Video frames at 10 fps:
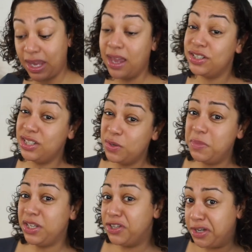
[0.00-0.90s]
Actually, it would
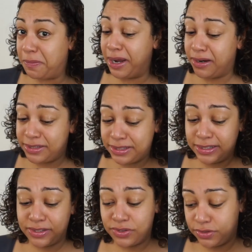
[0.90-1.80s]
be a good comparison
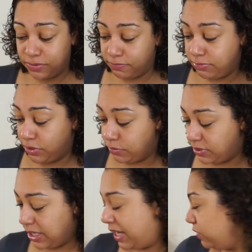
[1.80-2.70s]
as to, you know,
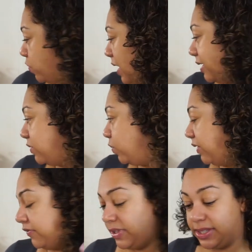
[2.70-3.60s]
size-wise,
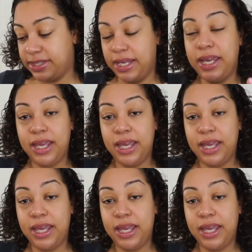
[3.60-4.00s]
what fits